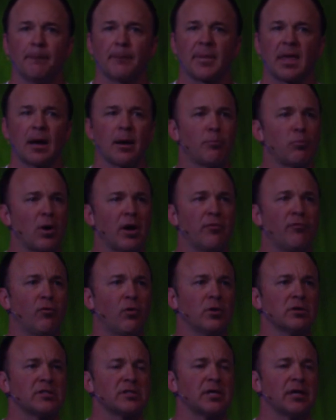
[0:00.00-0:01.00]
Can I pray
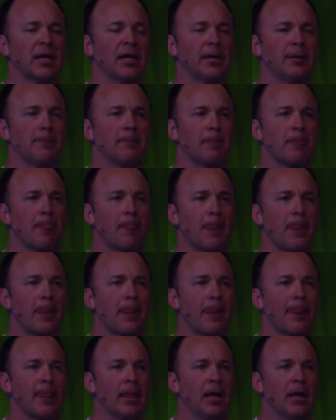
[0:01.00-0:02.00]
for us today?
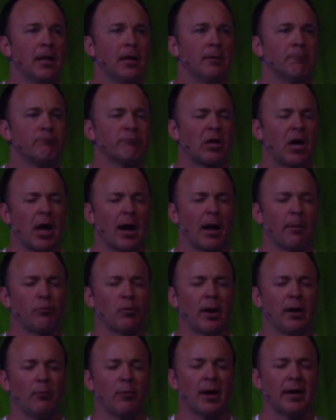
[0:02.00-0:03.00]
God, I
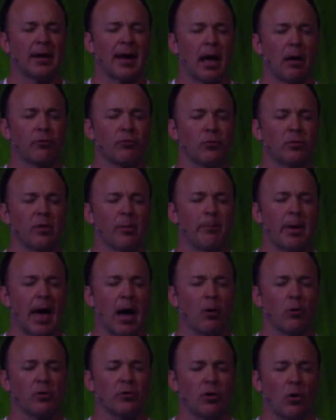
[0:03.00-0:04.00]
pray right now through the
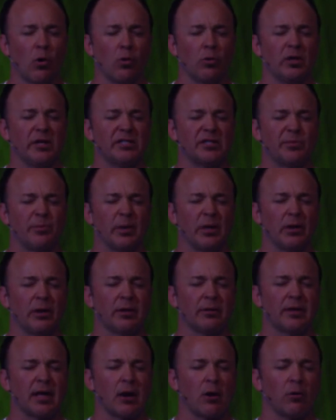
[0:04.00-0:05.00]
power of the Holy
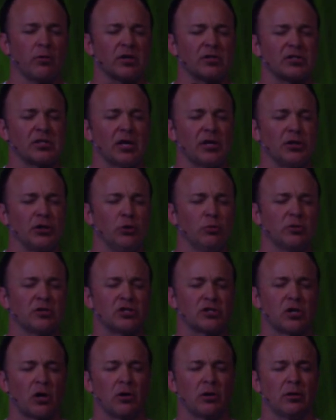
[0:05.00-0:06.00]
Spirit that all of a sudden you would
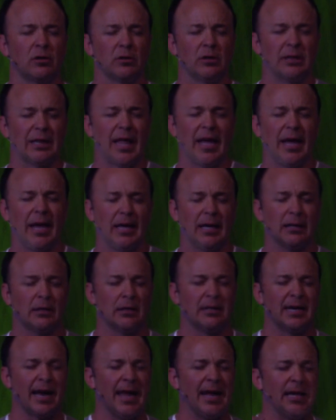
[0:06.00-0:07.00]
start
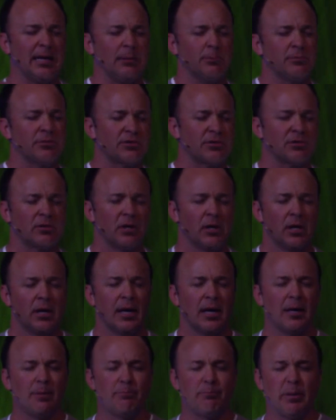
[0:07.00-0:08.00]
laying names
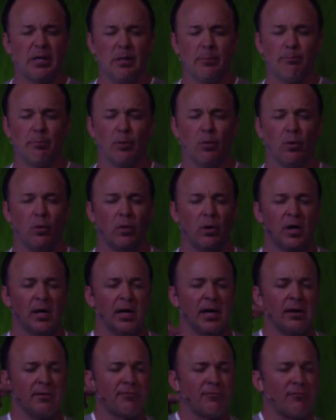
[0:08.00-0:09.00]
and people
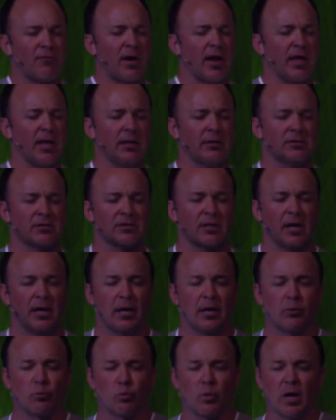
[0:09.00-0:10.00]
and friends
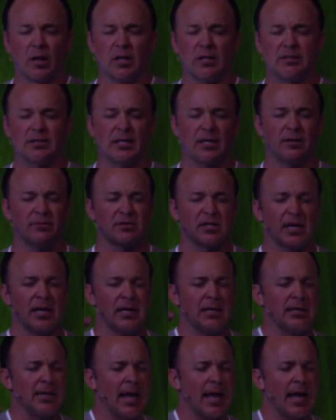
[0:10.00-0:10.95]
and relatives and